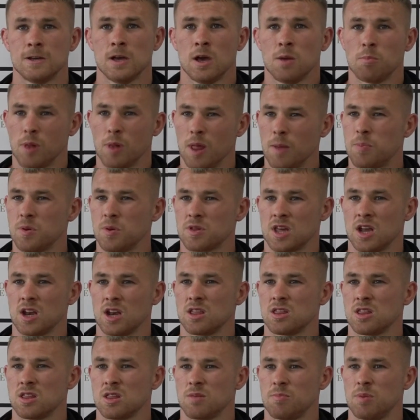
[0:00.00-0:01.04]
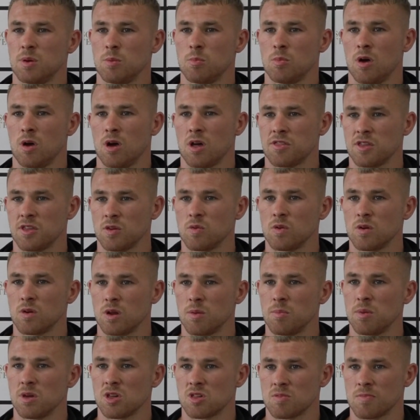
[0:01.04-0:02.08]
played percentages a bit more. I think we were
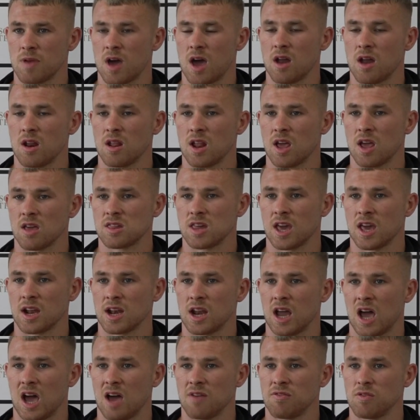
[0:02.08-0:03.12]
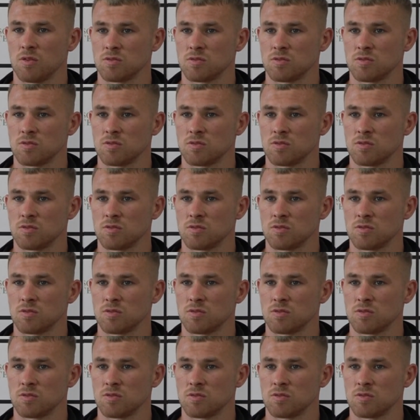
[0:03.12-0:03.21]
a bit smarter in that second half,